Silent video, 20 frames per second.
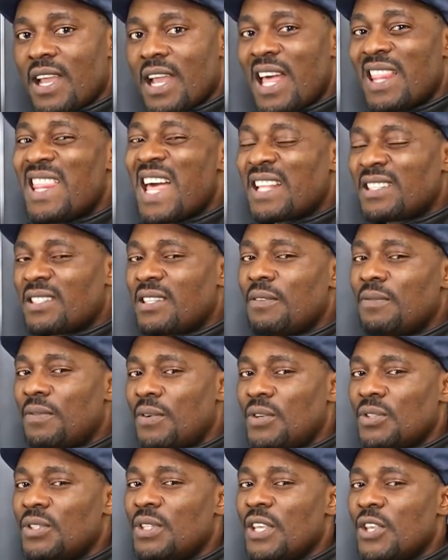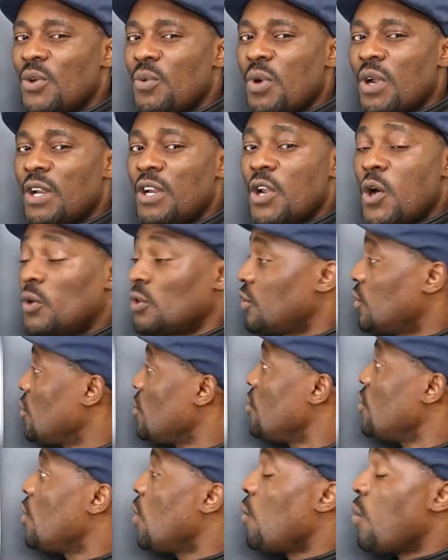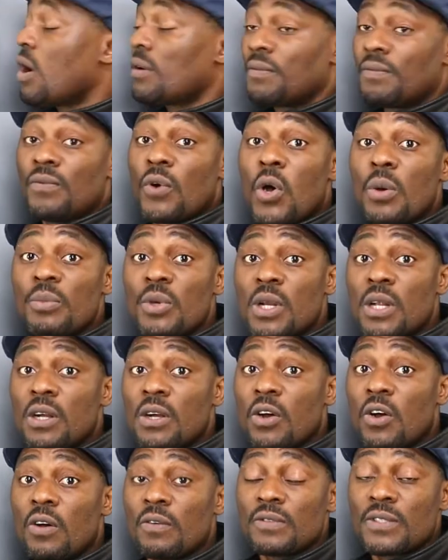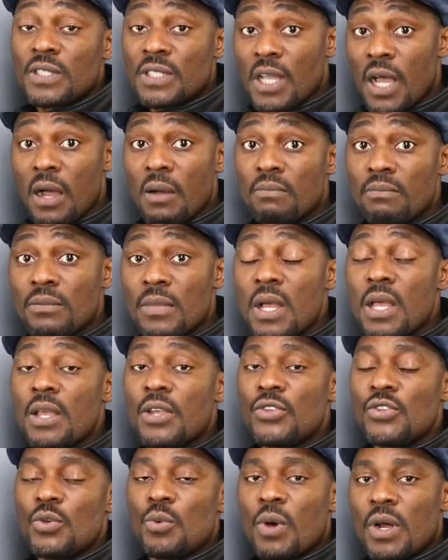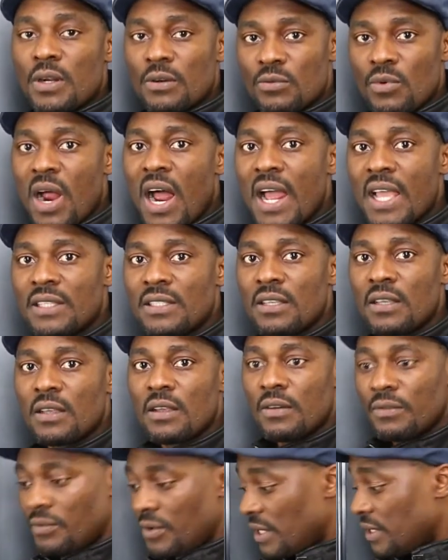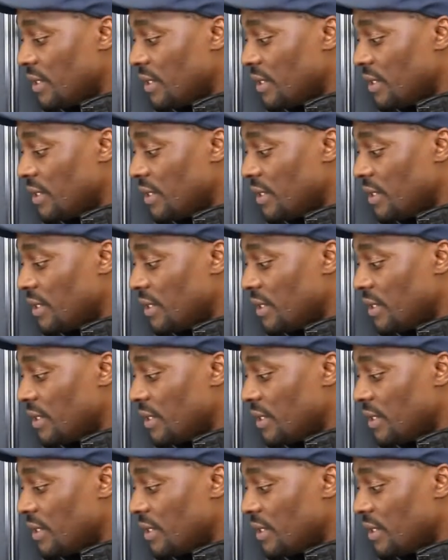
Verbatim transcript: And that's the first thing you want to know so you know what formula of sum you want to write. For